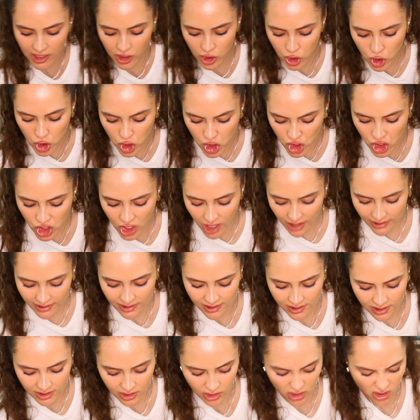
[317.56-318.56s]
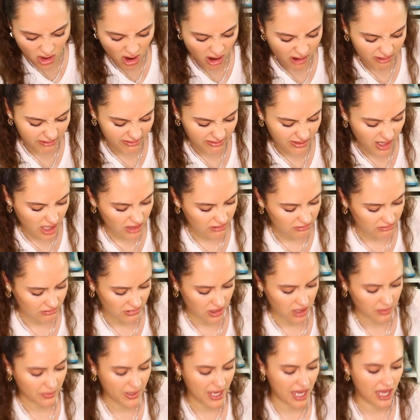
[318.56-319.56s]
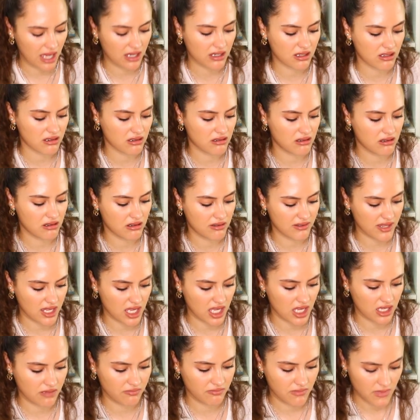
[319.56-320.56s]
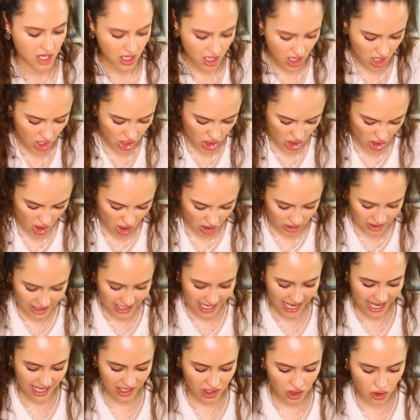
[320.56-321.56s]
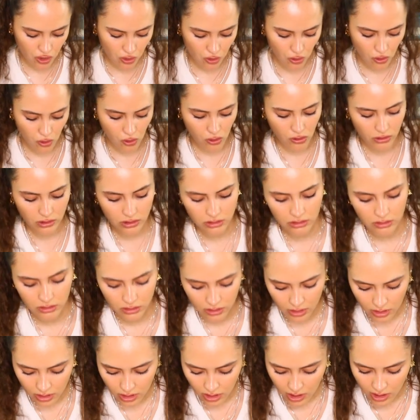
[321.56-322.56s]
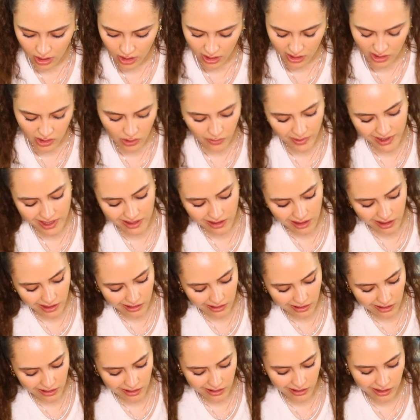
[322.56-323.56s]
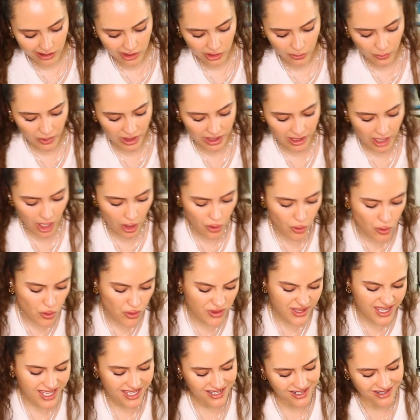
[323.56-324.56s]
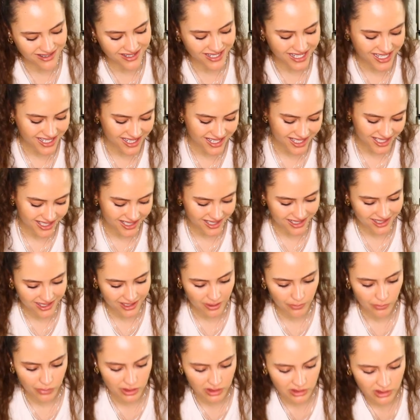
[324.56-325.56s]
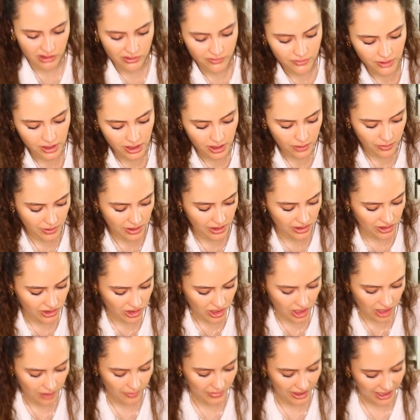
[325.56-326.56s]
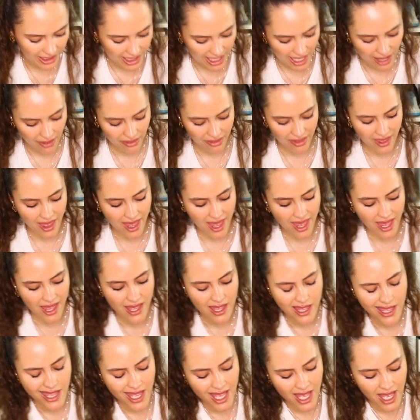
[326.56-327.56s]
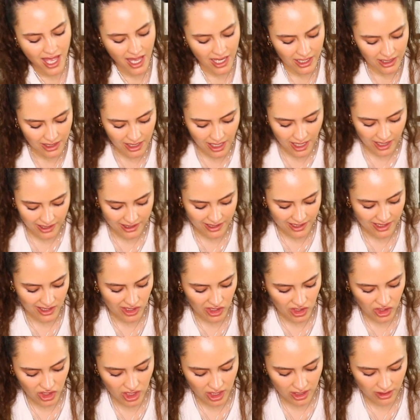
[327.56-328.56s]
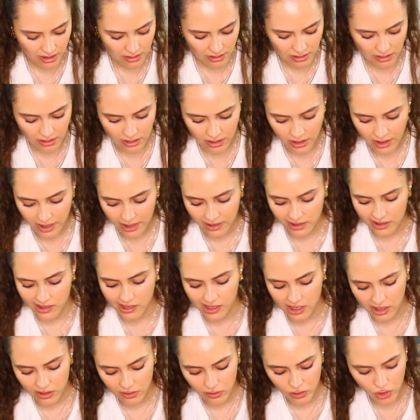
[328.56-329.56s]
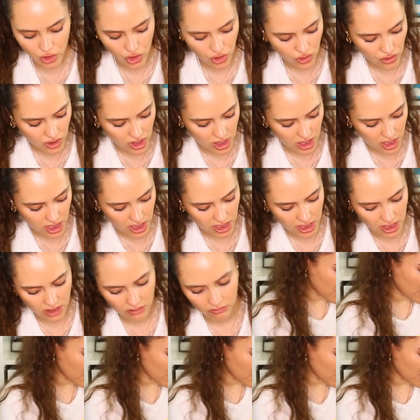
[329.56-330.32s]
are just not fun to pack, are they? Not at all. It's always like, ugh, we know that you're not going to turn up perfect by the time you get there, and yet I still try.